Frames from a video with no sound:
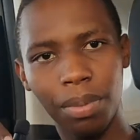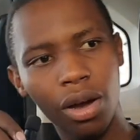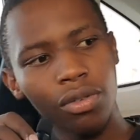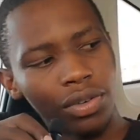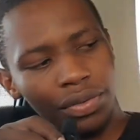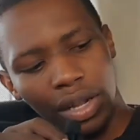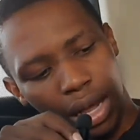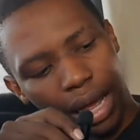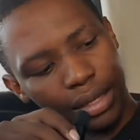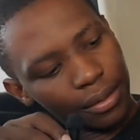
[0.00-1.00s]
proud of our
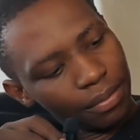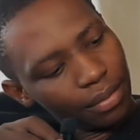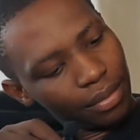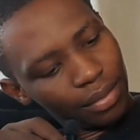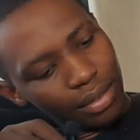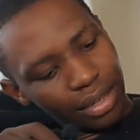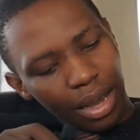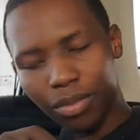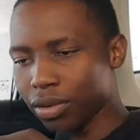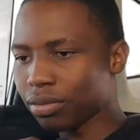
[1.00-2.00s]
guys.
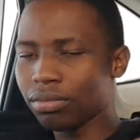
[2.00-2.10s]
Come on.